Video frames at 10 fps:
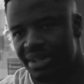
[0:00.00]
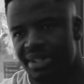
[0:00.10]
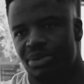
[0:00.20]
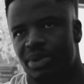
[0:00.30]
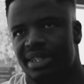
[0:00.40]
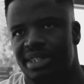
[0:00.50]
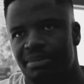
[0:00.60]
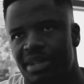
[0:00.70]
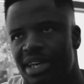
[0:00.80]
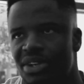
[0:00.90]
Working with a
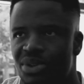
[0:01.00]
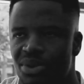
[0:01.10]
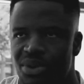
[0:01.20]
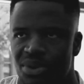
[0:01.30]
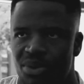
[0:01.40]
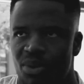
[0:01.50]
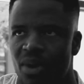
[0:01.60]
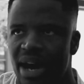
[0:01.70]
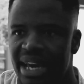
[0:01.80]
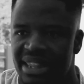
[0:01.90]
team, they can show you
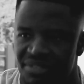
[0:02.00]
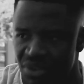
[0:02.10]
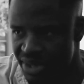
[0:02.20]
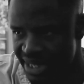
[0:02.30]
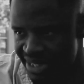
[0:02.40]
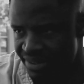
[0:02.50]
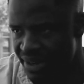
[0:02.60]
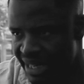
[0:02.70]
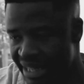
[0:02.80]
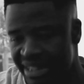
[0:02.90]
why they view things
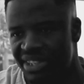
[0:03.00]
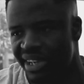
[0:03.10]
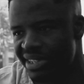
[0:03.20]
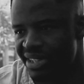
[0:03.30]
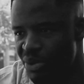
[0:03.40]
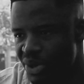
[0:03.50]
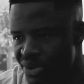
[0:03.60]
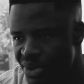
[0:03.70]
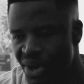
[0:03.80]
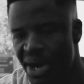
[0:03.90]
differently. And it changes the way
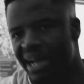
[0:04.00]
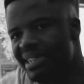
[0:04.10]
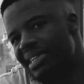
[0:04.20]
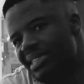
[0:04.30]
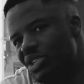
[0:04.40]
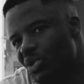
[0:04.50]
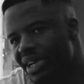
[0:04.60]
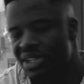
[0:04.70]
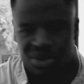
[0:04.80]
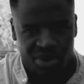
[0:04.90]
you understand a
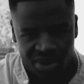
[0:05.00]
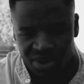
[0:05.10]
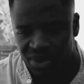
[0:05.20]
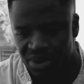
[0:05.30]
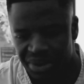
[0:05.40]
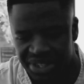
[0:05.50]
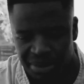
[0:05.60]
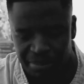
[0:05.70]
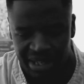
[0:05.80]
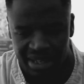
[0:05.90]
situation or a
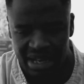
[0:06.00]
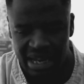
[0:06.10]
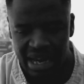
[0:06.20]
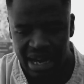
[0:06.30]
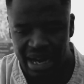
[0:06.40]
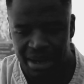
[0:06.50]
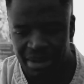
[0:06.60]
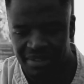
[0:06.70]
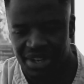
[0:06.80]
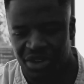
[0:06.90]
topic.
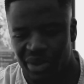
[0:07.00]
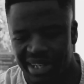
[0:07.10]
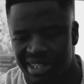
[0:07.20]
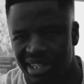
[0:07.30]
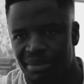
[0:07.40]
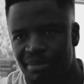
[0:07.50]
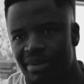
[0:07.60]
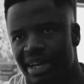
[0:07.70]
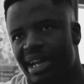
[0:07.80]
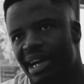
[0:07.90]
Having a great
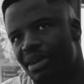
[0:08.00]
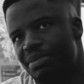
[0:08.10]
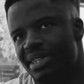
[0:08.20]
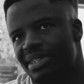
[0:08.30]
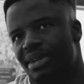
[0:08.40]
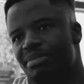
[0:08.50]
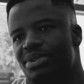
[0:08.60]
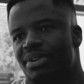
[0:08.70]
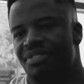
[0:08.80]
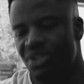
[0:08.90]
team, it helps in
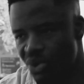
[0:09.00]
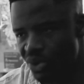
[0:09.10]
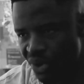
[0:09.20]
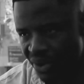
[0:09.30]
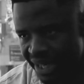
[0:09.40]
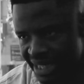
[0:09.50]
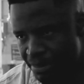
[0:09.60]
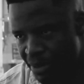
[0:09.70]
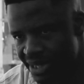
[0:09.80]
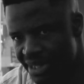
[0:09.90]
terms of you growing
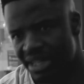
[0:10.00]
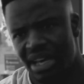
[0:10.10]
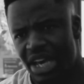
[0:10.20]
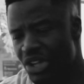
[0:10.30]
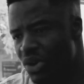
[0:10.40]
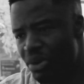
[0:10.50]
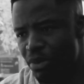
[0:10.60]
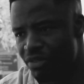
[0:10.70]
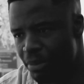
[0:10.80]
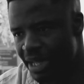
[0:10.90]
as a person, and you
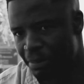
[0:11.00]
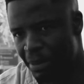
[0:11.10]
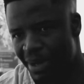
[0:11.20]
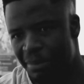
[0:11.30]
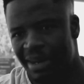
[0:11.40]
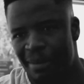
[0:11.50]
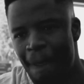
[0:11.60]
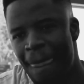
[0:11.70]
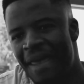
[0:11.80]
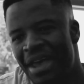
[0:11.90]
learn more from other people. I mean,
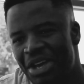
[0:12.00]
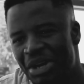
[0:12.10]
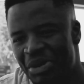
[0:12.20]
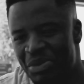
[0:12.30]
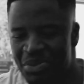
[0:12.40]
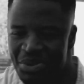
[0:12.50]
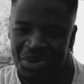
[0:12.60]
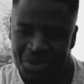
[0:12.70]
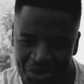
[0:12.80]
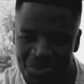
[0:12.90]

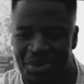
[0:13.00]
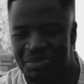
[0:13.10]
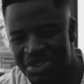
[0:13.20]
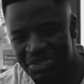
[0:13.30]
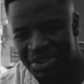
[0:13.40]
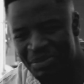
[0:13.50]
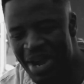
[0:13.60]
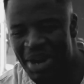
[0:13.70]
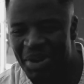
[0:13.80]
we grew from different